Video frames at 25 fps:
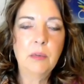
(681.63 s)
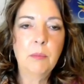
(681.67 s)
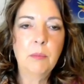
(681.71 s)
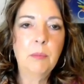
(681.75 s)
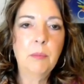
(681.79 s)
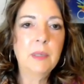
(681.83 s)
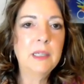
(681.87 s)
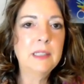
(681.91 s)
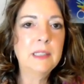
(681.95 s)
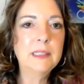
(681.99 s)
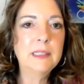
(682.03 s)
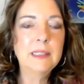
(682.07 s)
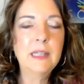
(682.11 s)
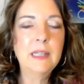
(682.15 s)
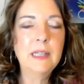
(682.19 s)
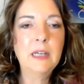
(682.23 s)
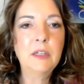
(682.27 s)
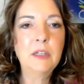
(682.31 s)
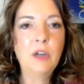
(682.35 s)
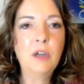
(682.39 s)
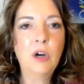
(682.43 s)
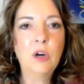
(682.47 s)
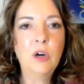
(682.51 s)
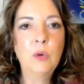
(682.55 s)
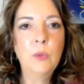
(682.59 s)
but it's
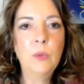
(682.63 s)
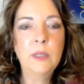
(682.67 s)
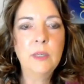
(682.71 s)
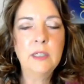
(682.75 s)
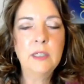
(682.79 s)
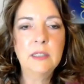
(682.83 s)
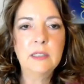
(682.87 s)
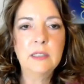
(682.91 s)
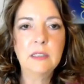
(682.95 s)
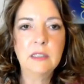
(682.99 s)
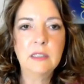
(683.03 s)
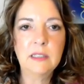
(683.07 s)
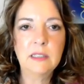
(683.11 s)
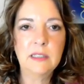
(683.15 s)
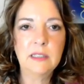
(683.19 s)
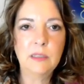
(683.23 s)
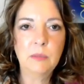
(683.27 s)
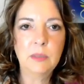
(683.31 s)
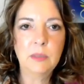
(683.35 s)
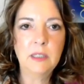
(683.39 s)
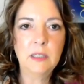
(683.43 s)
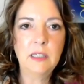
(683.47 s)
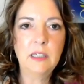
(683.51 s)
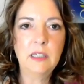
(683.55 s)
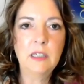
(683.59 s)
not always a
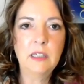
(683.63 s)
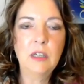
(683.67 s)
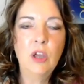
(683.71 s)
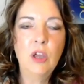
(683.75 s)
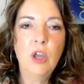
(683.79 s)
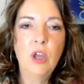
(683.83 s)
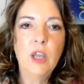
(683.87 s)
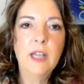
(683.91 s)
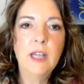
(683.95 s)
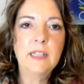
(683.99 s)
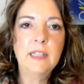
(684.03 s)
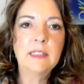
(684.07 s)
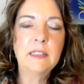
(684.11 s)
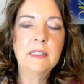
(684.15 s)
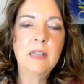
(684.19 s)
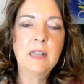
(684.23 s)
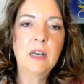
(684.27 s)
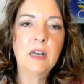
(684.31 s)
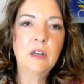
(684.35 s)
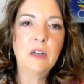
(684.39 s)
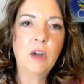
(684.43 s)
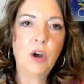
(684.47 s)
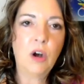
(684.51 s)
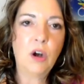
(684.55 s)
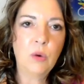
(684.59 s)
sibling, it's
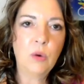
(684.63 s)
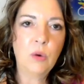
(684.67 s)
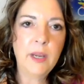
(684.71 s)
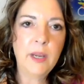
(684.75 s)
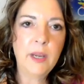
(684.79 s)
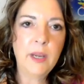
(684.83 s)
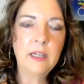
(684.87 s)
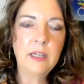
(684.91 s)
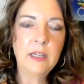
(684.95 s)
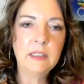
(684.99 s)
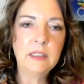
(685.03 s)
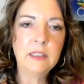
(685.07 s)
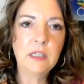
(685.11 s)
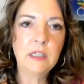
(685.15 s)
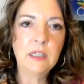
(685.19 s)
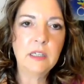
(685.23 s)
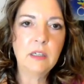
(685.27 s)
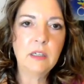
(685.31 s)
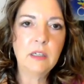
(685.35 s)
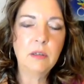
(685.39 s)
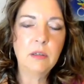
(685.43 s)
not always,